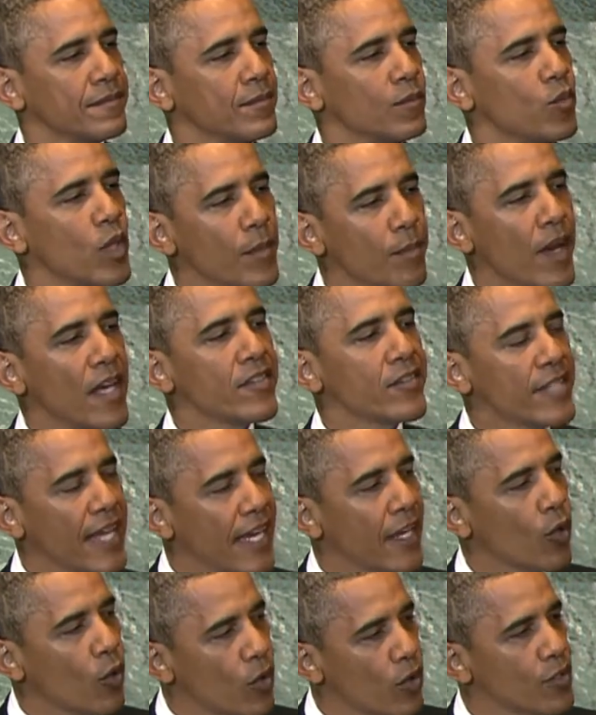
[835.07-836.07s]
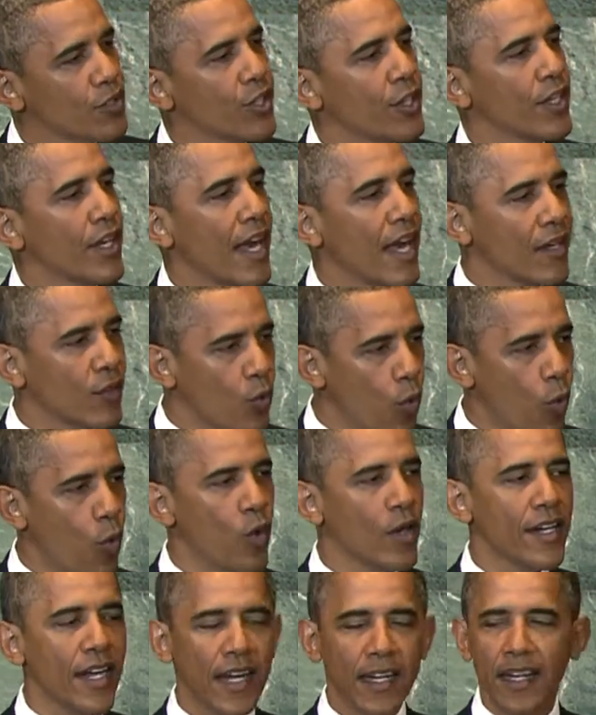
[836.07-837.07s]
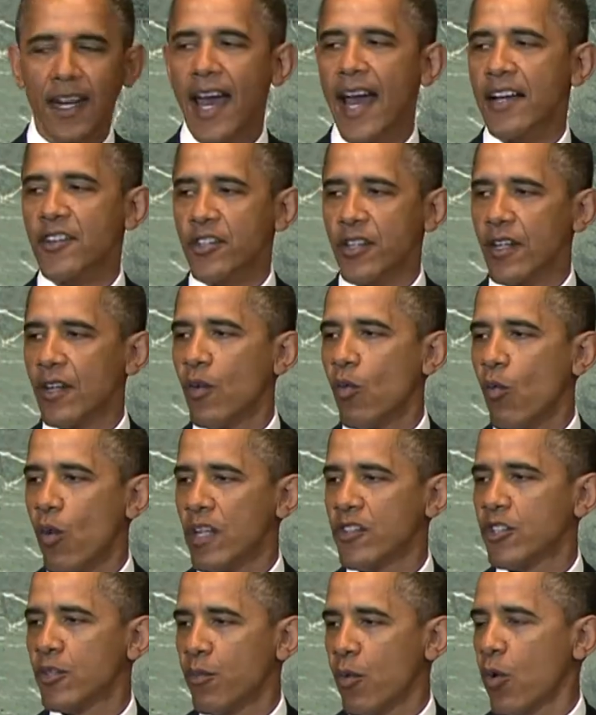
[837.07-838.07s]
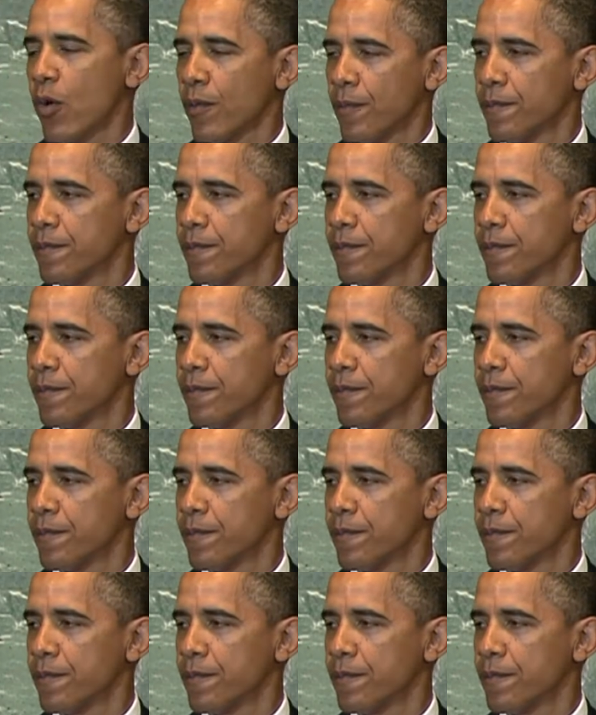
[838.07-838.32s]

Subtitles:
We must take urgent and coordinated action once more.